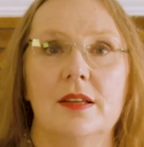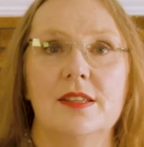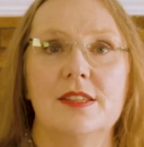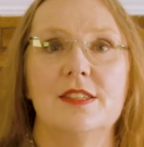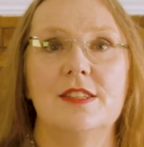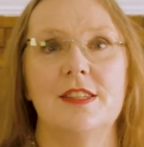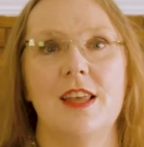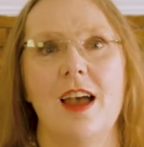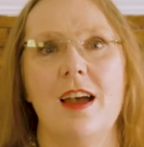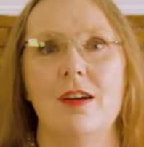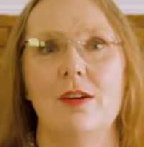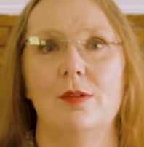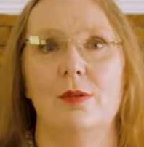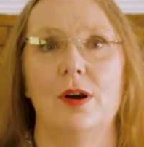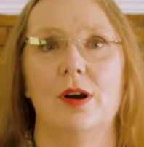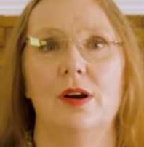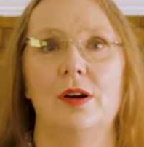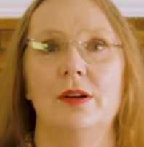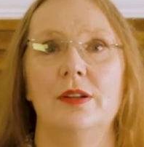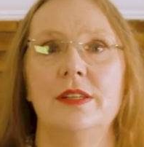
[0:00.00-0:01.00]

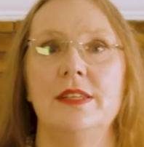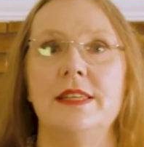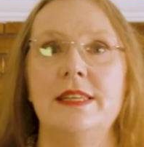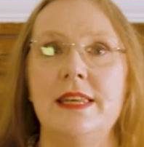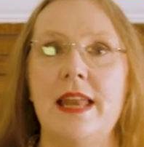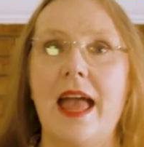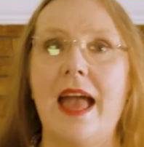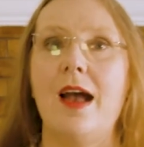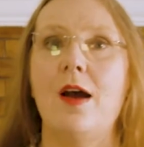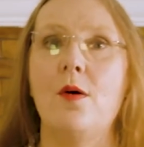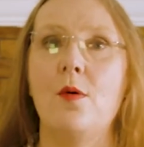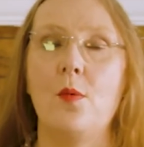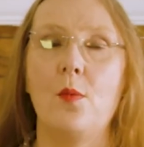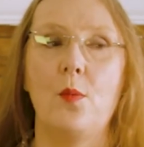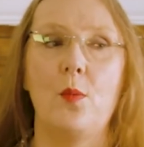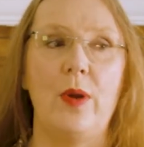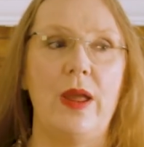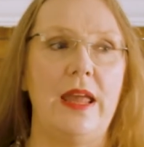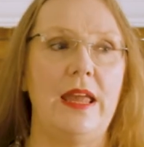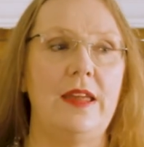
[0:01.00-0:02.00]
So, now
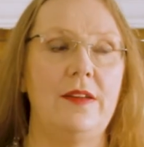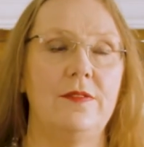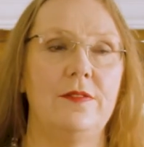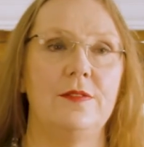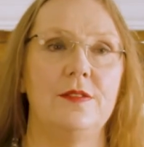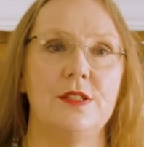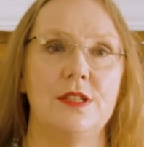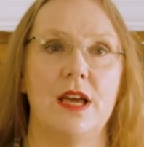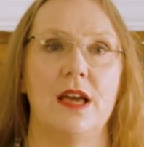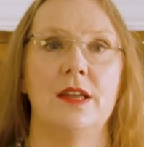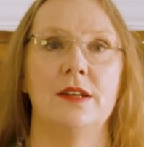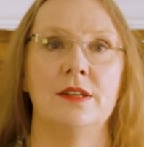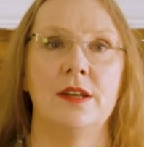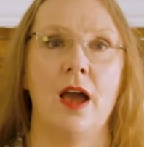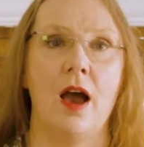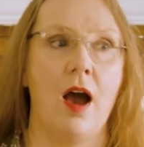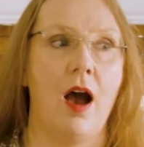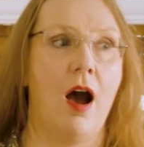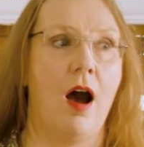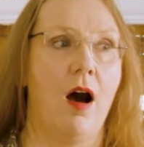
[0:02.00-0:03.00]
we've
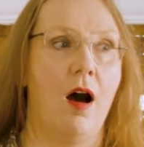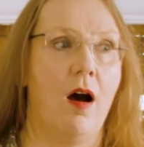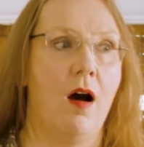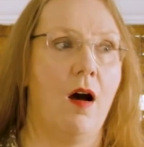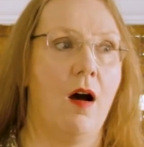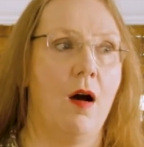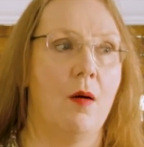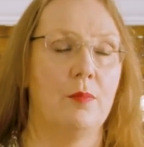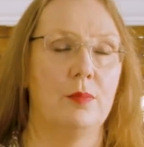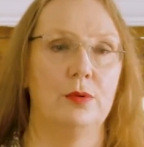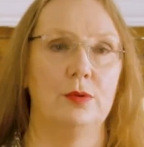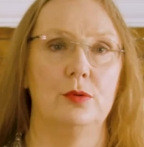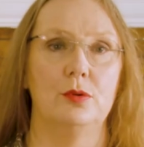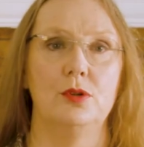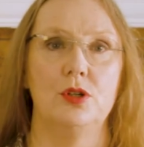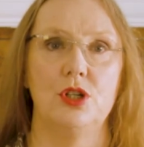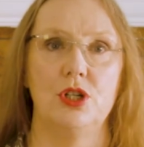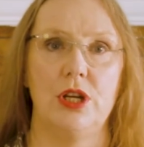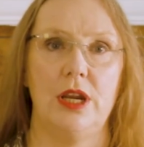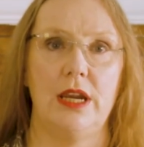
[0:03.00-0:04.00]
done our
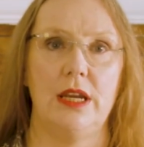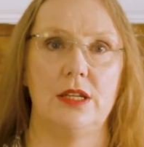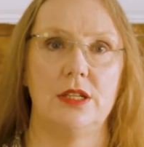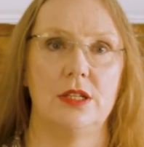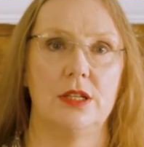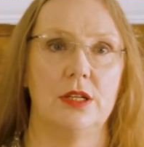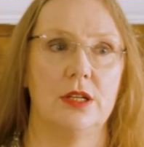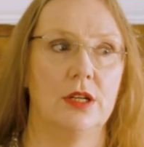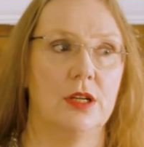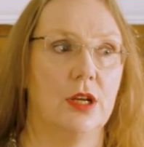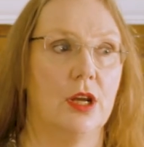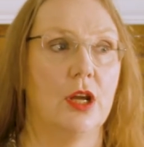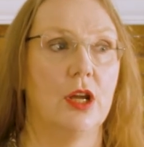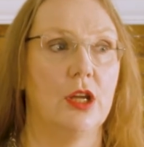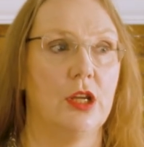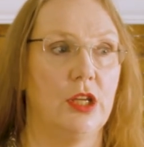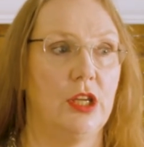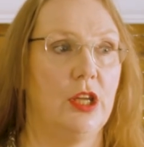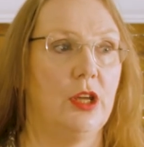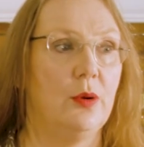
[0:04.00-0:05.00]
broadsheet.
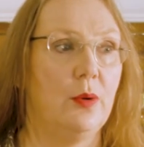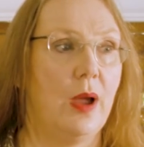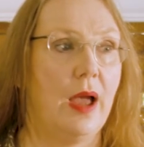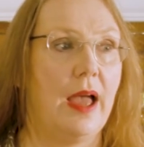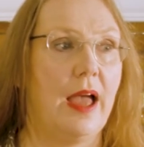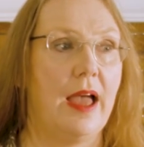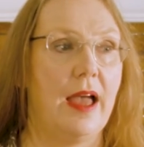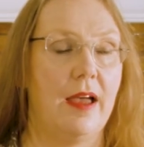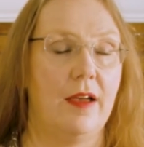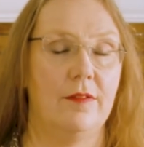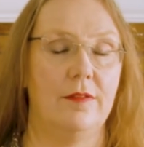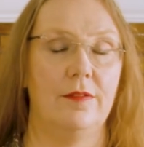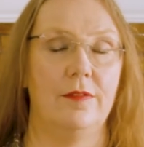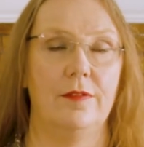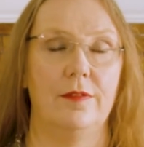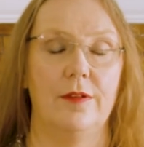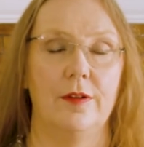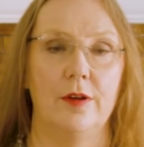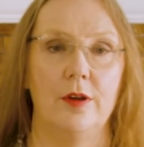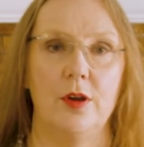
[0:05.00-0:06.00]
You have
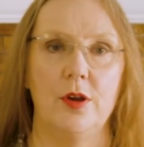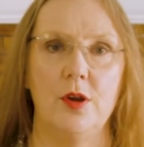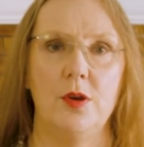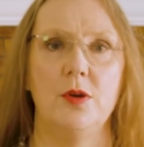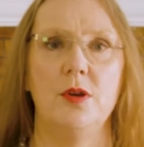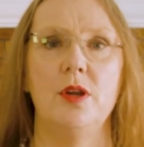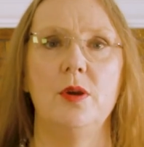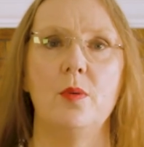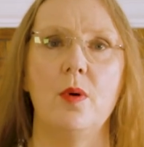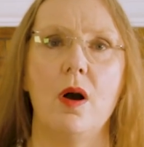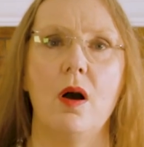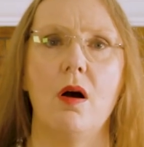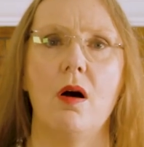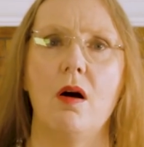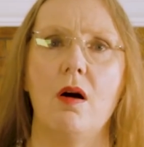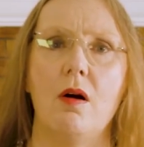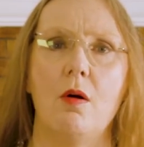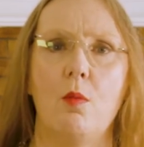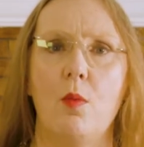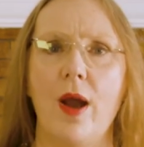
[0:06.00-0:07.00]
who you
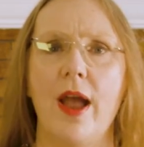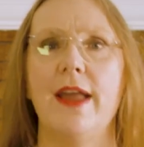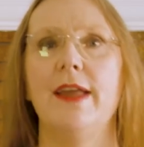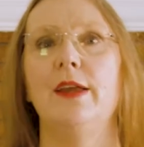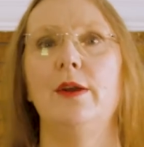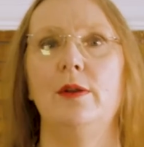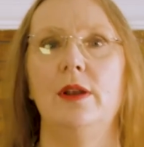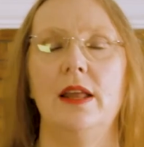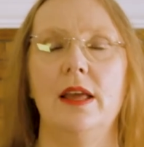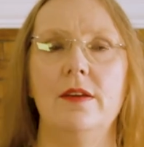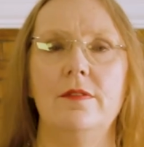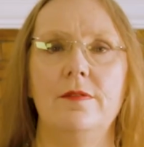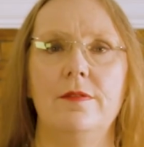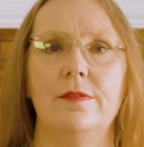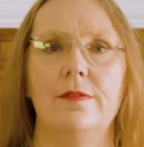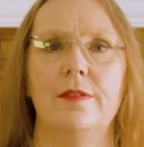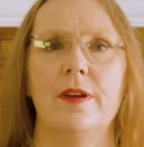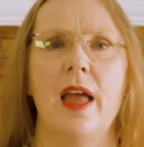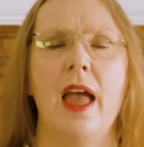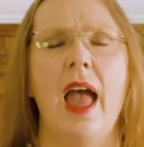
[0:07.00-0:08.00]
are, where you
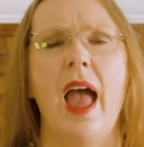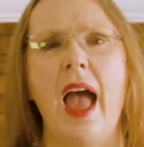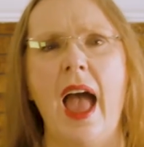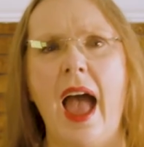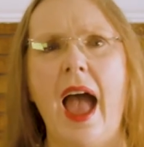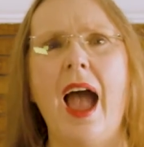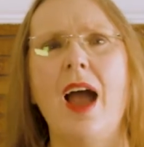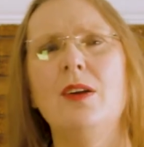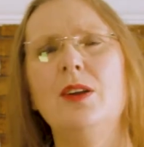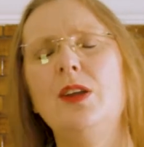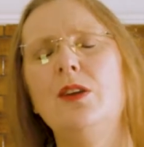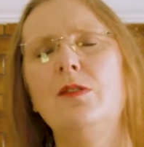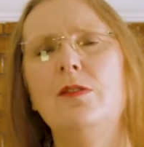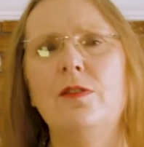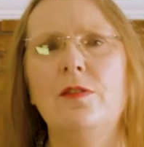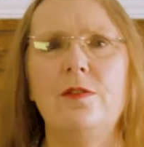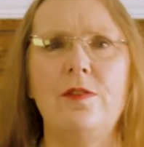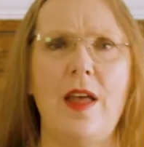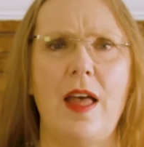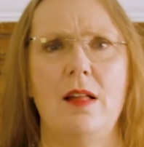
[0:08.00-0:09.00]
live, how you
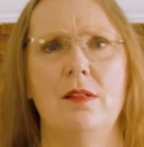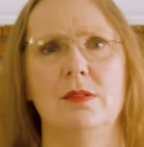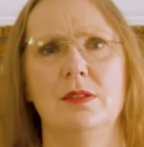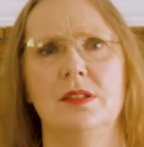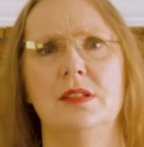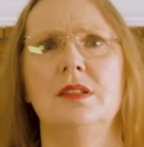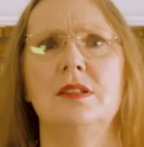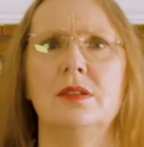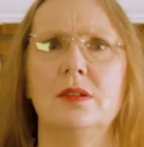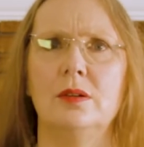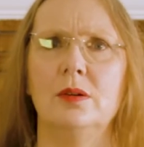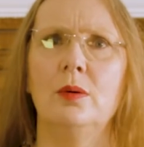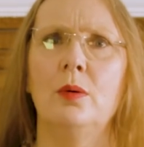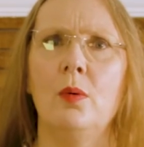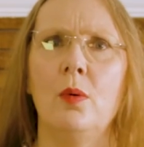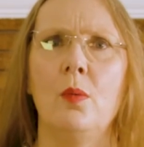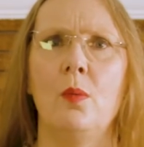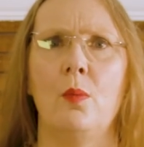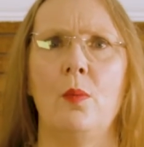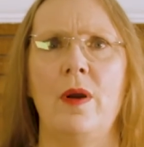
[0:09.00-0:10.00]
felt
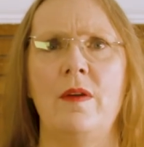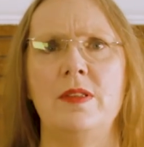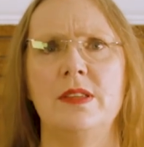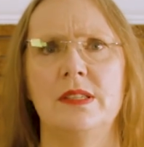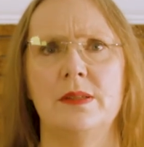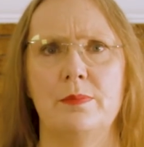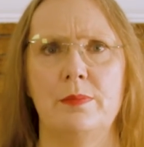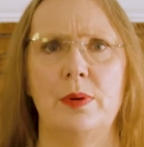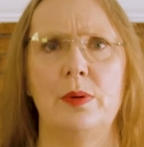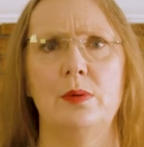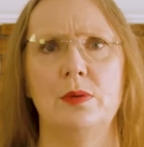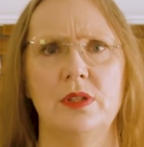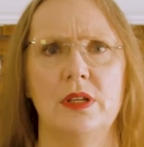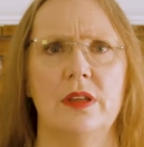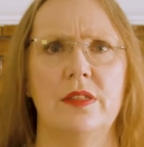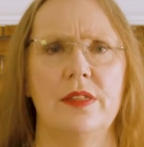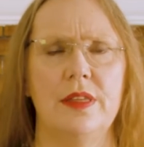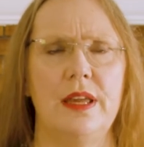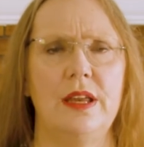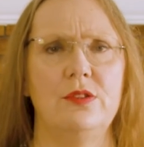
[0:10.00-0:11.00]
when St Paul's
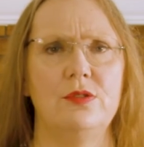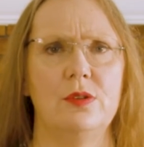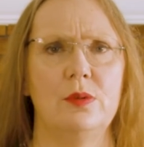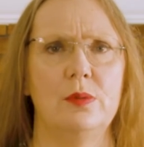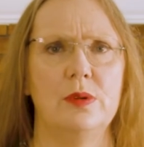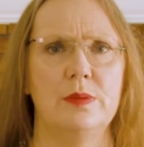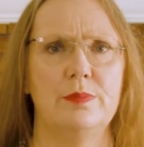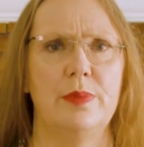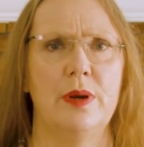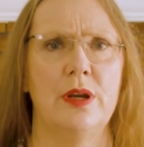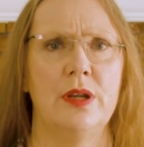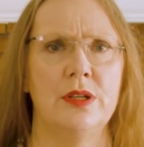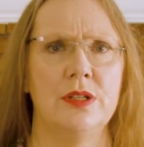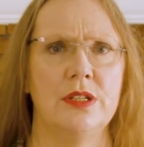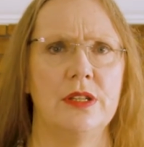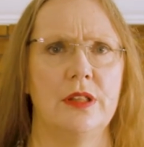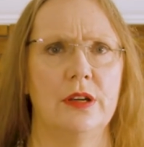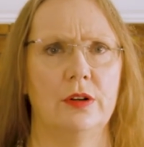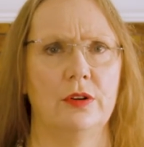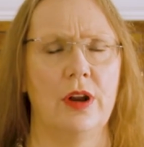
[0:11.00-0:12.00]
Cathedral was
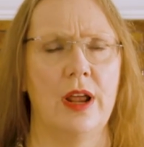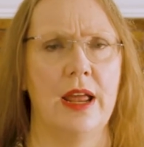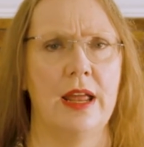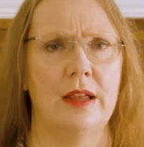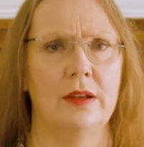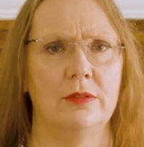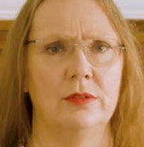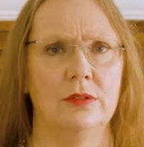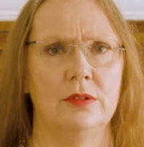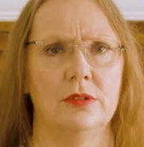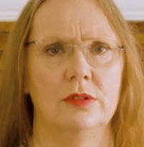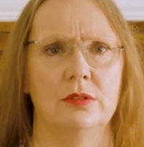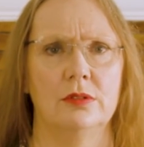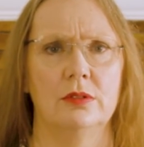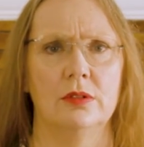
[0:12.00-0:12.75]
burnt to the ground.